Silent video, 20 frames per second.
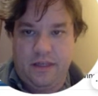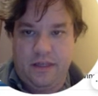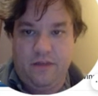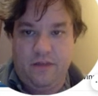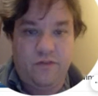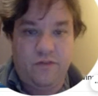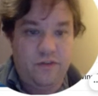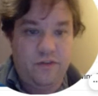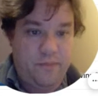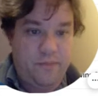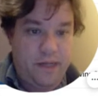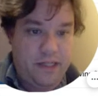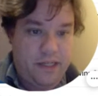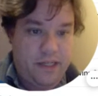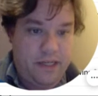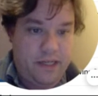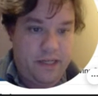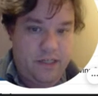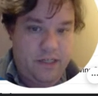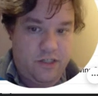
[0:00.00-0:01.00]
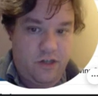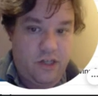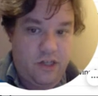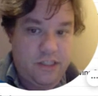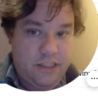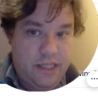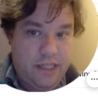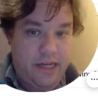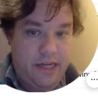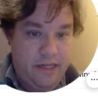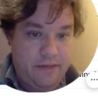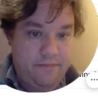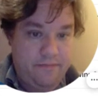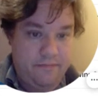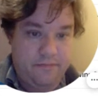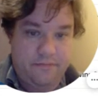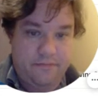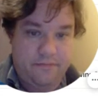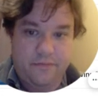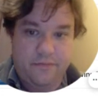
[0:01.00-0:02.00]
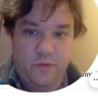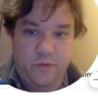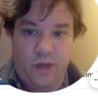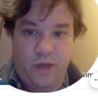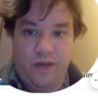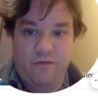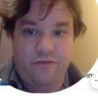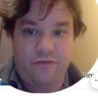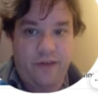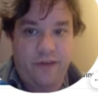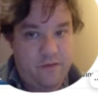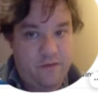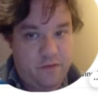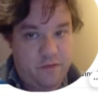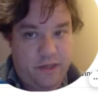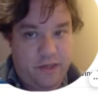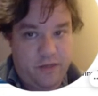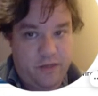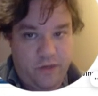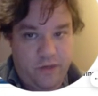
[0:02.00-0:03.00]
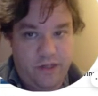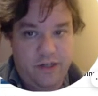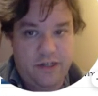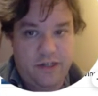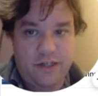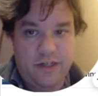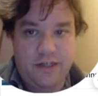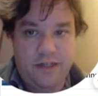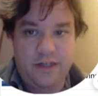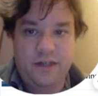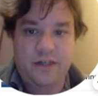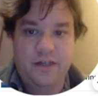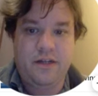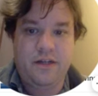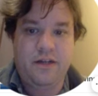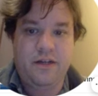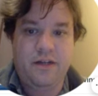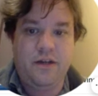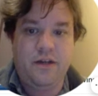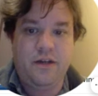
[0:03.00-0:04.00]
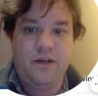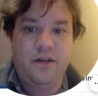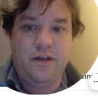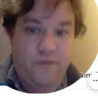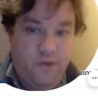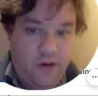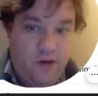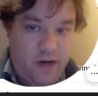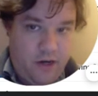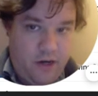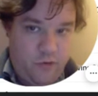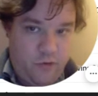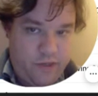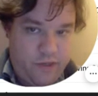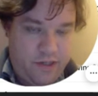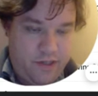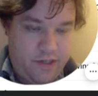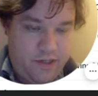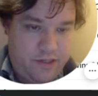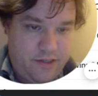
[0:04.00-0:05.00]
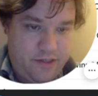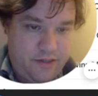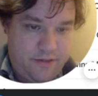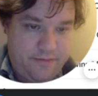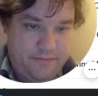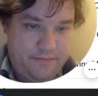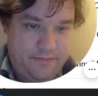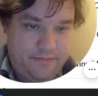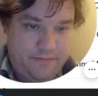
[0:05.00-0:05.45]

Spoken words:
If the spade king is on side, we have 5 spade winners, 4 heart winners,